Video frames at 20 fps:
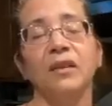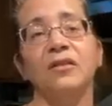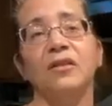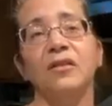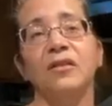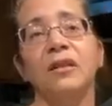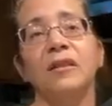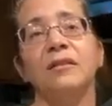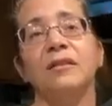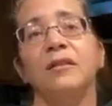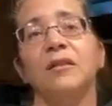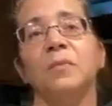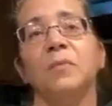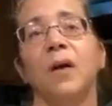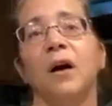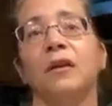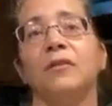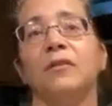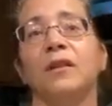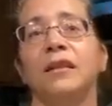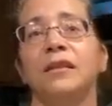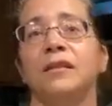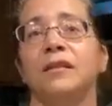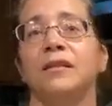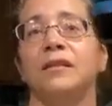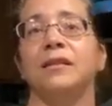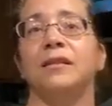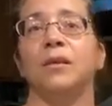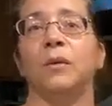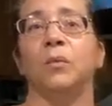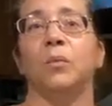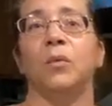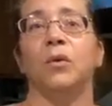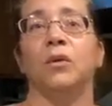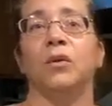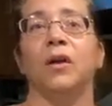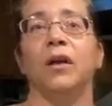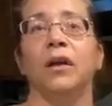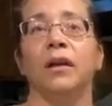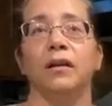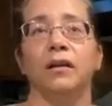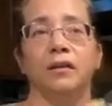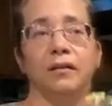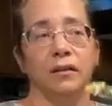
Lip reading: So the Instant Pot rice is simple,